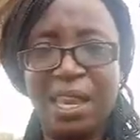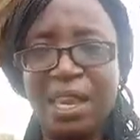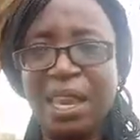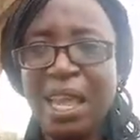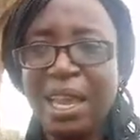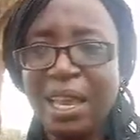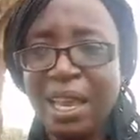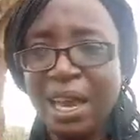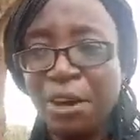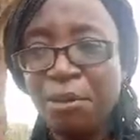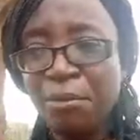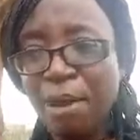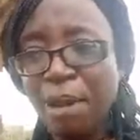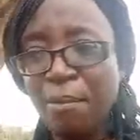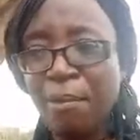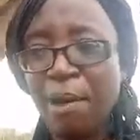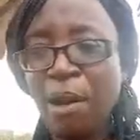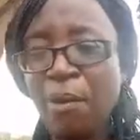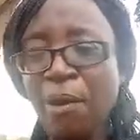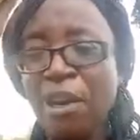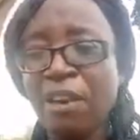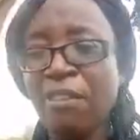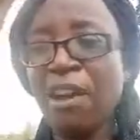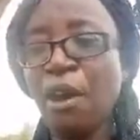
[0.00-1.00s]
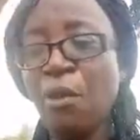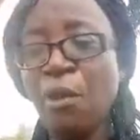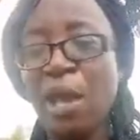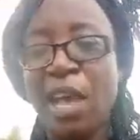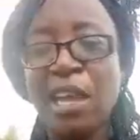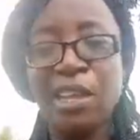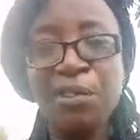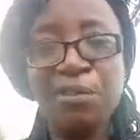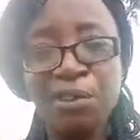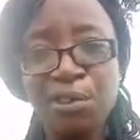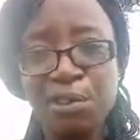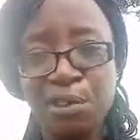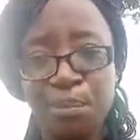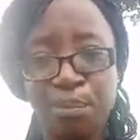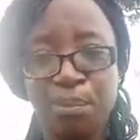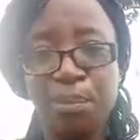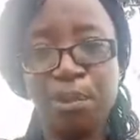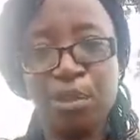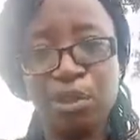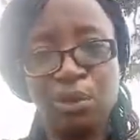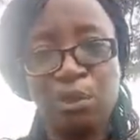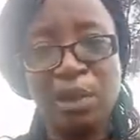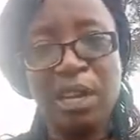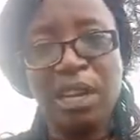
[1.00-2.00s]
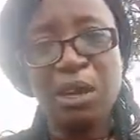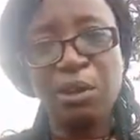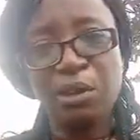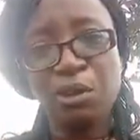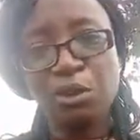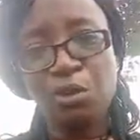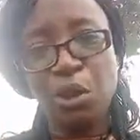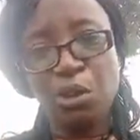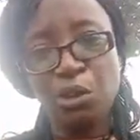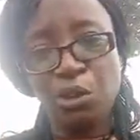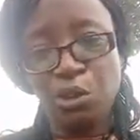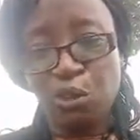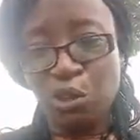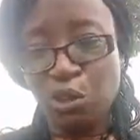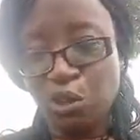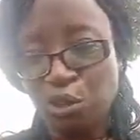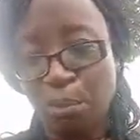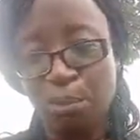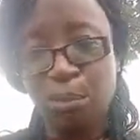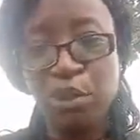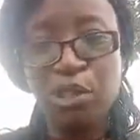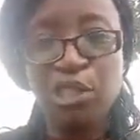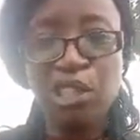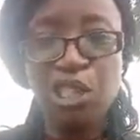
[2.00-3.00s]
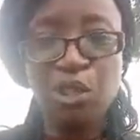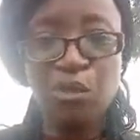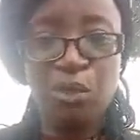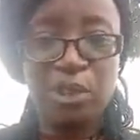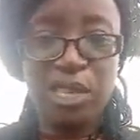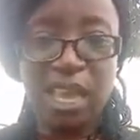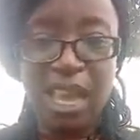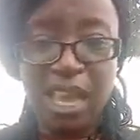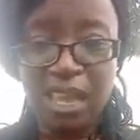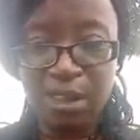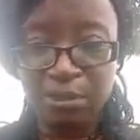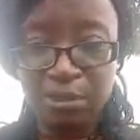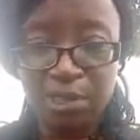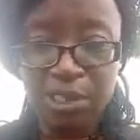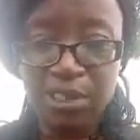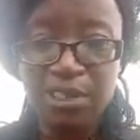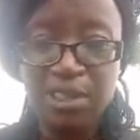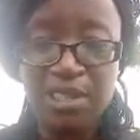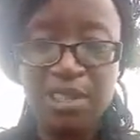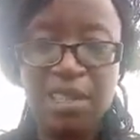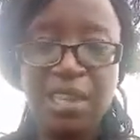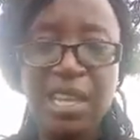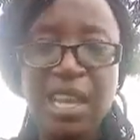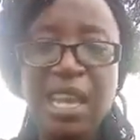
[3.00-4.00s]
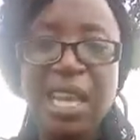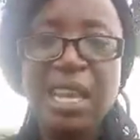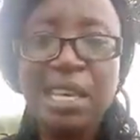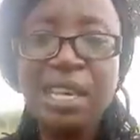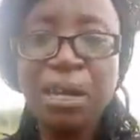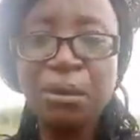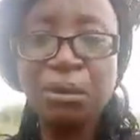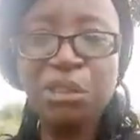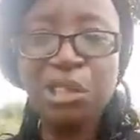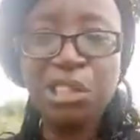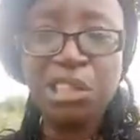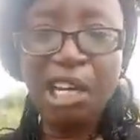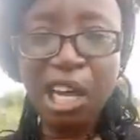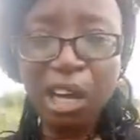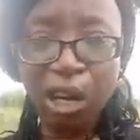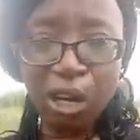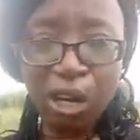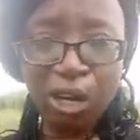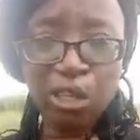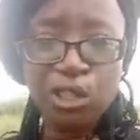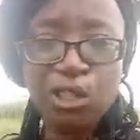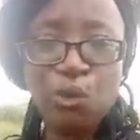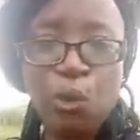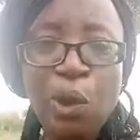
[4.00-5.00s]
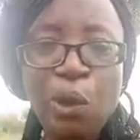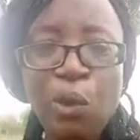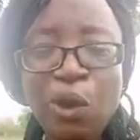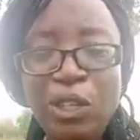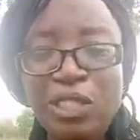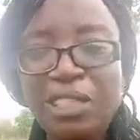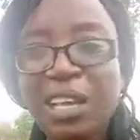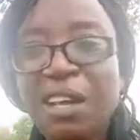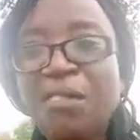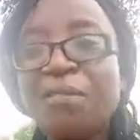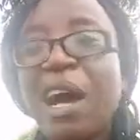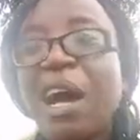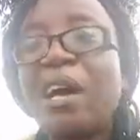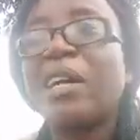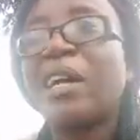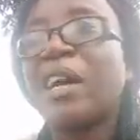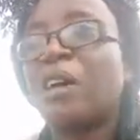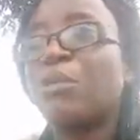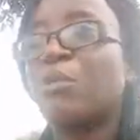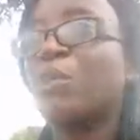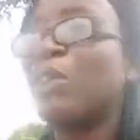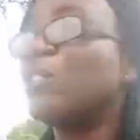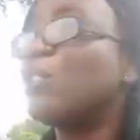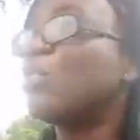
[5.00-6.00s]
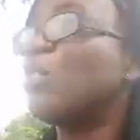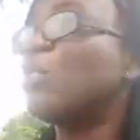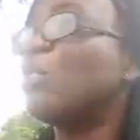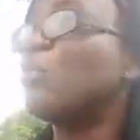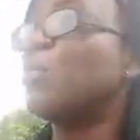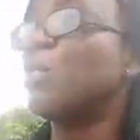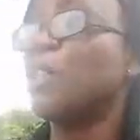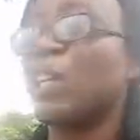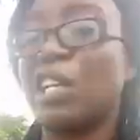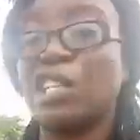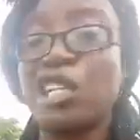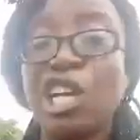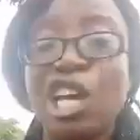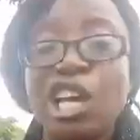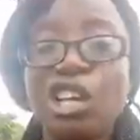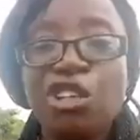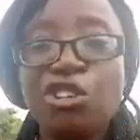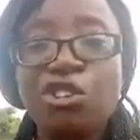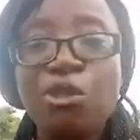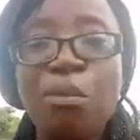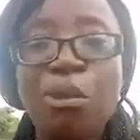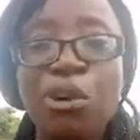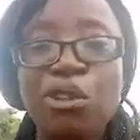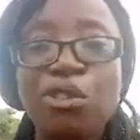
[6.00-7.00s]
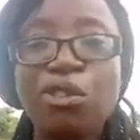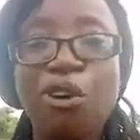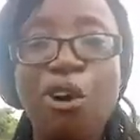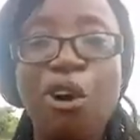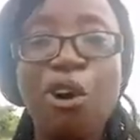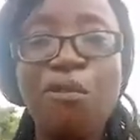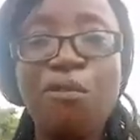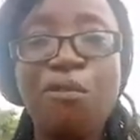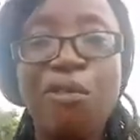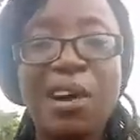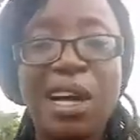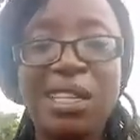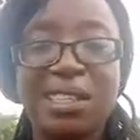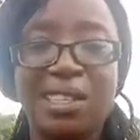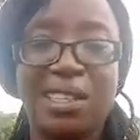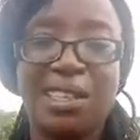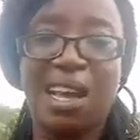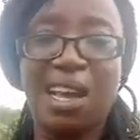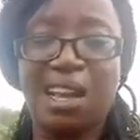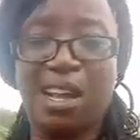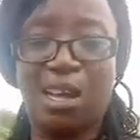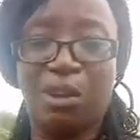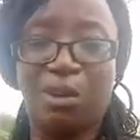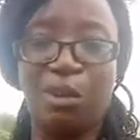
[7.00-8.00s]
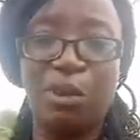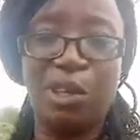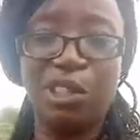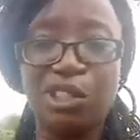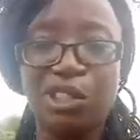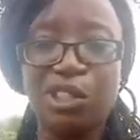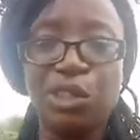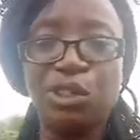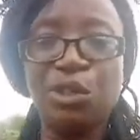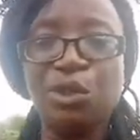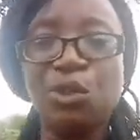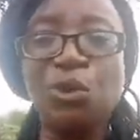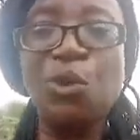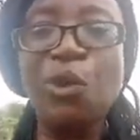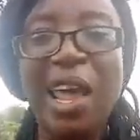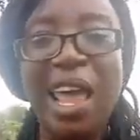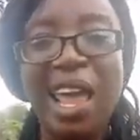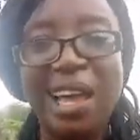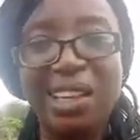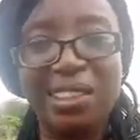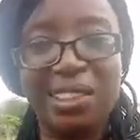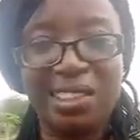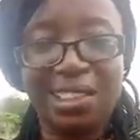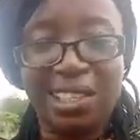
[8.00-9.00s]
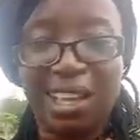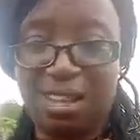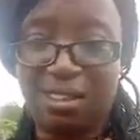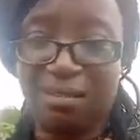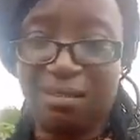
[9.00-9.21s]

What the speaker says: Like I remember whenever we are giving reports, when I was doing some projects with IFDC, they would tell us, whatever calculation you get, you must convert that calculation to hectare.